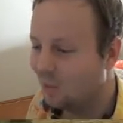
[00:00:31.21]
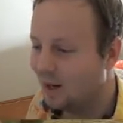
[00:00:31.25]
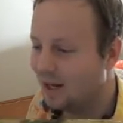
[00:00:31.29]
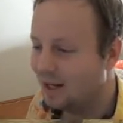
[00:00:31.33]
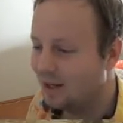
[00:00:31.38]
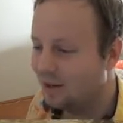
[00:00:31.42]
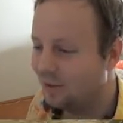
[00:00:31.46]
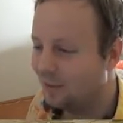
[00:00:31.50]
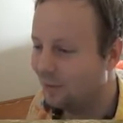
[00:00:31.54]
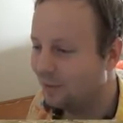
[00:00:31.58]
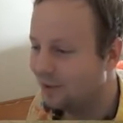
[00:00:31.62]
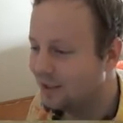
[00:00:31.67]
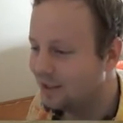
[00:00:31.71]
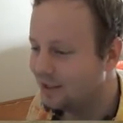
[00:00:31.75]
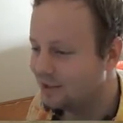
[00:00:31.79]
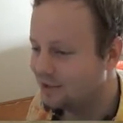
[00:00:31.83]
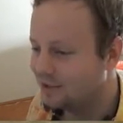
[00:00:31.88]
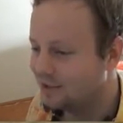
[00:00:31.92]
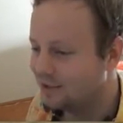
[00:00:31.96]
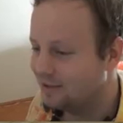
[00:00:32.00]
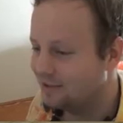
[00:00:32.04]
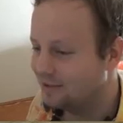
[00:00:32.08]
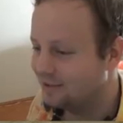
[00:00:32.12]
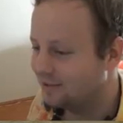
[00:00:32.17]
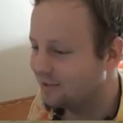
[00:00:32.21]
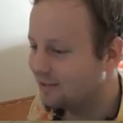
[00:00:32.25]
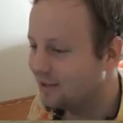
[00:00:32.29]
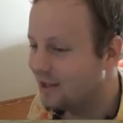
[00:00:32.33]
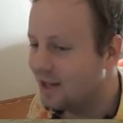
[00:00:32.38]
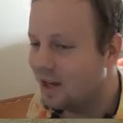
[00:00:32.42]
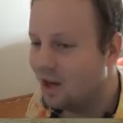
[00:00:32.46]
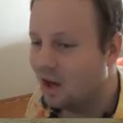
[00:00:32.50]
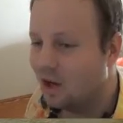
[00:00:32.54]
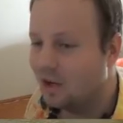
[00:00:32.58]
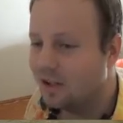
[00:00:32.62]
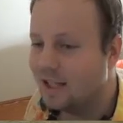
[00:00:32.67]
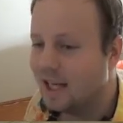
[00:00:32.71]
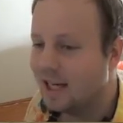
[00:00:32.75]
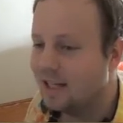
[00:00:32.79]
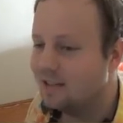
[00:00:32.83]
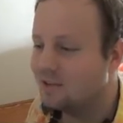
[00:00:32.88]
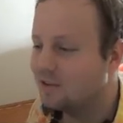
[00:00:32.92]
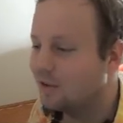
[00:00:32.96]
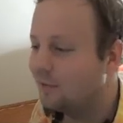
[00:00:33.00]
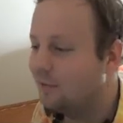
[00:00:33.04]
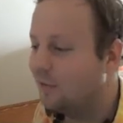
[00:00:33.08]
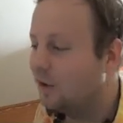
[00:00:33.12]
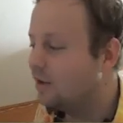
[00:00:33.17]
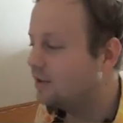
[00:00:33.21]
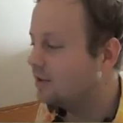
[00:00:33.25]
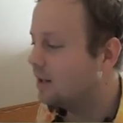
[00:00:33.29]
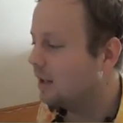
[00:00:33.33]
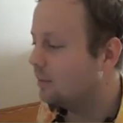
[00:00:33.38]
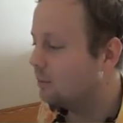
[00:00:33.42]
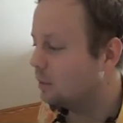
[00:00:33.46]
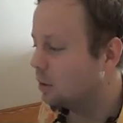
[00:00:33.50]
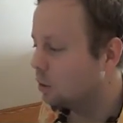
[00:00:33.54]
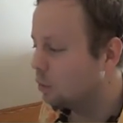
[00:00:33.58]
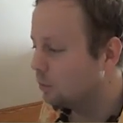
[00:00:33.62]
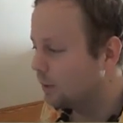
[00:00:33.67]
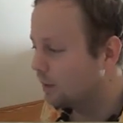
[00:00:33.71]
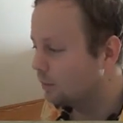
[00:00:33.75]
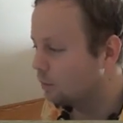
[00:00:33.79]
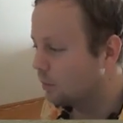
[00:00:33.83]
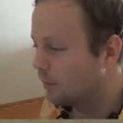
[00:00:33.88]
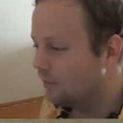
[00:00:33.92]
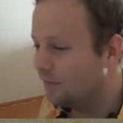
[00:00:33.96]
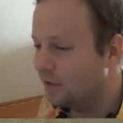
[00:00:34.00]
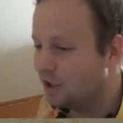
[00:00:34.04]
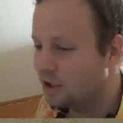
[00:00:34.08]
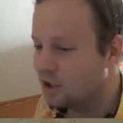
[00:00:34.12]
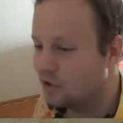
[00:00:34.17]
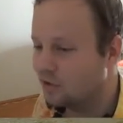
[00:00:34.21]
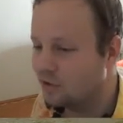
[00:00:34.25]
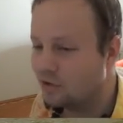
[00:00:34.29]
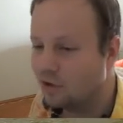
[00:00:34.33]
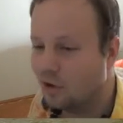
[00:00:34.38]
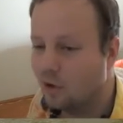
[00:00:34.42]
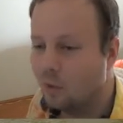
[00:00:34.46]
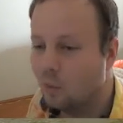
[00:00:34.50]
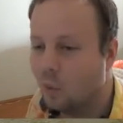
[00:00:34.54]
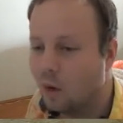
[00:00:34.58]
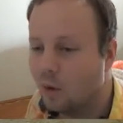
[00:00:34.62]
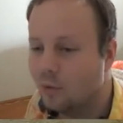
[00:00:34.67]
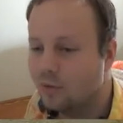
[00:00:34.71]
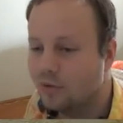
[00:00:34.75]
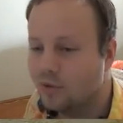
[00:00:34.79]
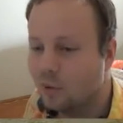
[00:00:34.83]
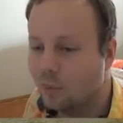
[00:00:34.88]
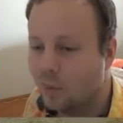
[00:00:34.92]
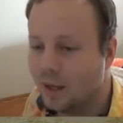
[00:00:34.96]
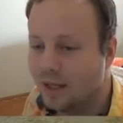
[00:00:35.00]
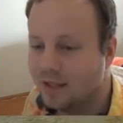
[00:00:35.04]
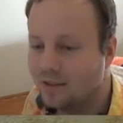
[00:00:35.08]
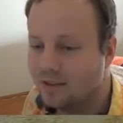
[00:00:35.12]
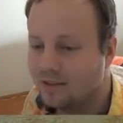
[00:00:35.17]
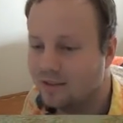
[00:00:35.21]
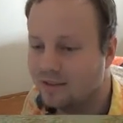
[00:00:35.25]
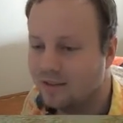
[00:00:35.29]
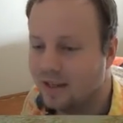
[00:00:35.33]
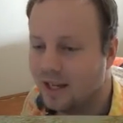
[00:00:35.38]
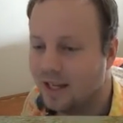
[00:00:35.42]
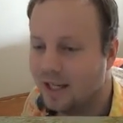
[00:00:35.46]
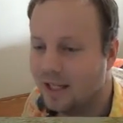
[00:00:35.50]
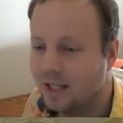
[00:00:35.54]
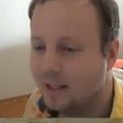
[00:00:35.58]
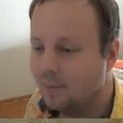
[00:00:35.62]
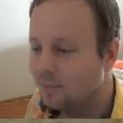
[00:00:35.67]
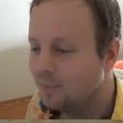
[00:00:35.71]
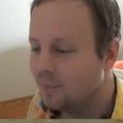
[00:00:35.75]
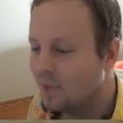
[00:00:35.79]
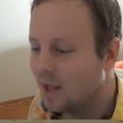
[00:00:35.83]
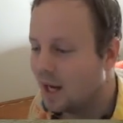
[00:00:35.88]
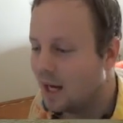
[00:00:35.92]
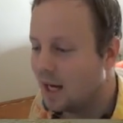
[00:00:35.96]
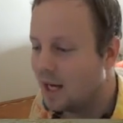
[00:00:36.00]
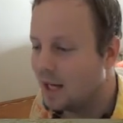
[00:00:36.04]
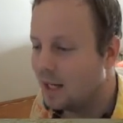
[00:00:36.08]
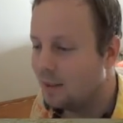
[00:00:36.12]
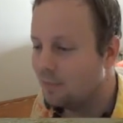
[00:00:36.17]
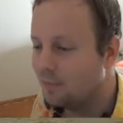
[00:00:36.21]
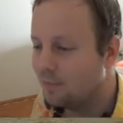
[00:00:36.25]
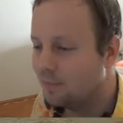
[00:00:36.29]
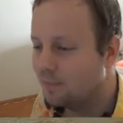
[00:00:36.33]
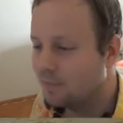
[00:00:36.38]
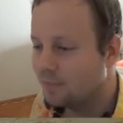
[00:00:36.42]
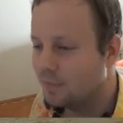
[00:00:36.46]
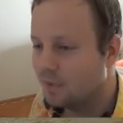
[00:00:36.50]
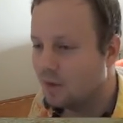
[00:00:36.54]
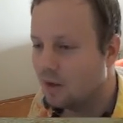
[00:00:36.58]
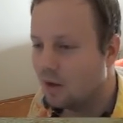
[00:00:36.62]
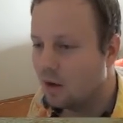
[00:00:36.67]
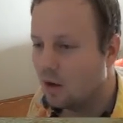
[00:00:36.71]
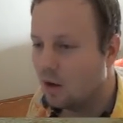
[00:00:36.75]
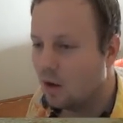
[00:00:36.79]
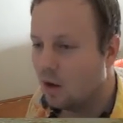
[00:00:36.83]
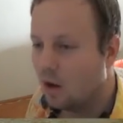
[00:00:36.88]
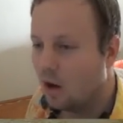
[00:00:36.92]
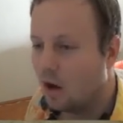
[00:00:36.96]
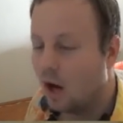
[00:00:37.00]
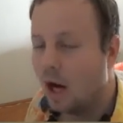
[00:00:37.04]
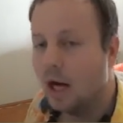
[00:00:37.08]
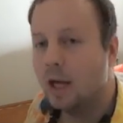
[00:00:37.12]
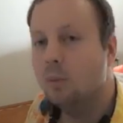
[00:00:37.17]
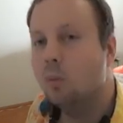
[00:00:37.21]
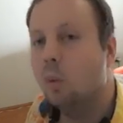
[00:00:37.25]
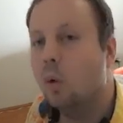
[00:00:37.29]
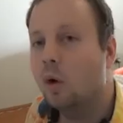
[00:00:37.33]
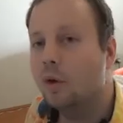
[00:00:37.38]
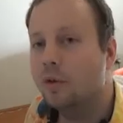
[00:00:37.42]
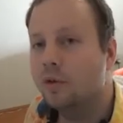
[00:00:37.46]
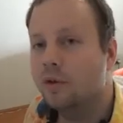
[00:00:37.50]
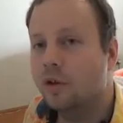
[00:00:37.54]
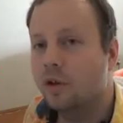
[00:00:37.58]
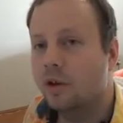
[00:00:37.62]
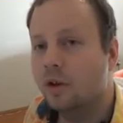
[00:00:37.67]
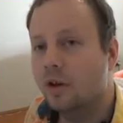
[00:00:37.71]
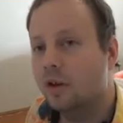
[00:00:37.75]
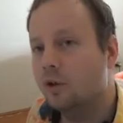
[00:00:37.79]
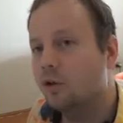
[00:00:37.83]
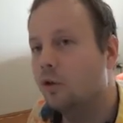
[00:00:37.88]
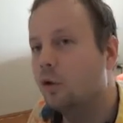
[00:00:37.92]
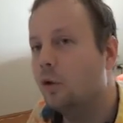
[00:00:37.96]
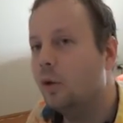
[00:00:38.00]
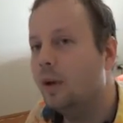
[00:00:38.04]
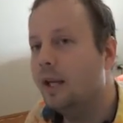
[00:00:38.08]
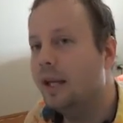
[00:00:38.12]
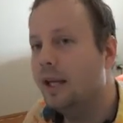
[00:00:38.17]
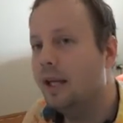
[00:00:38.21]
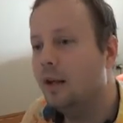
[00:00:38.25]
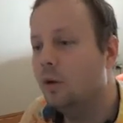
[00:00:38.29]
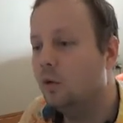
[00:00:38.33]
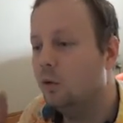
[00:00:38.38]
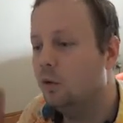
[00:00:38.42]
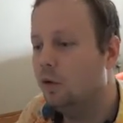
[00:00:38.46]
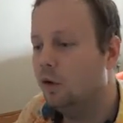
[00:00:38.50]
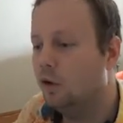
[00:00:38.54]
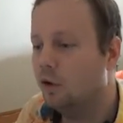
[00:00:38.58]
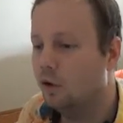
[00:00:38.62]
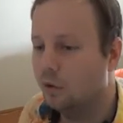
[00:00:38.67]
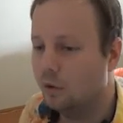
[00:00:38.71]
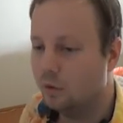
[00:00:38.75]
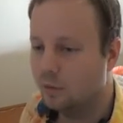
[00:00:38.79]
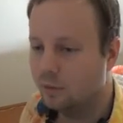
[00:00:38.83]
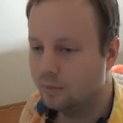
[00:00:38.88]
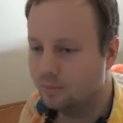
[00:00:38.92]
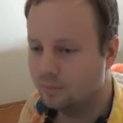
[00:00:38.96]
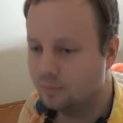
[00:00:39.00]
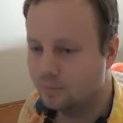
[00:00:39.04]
Wow, Jesus. Okay, so first up, a little bit of revision. So what was the way to say, I want to heal you?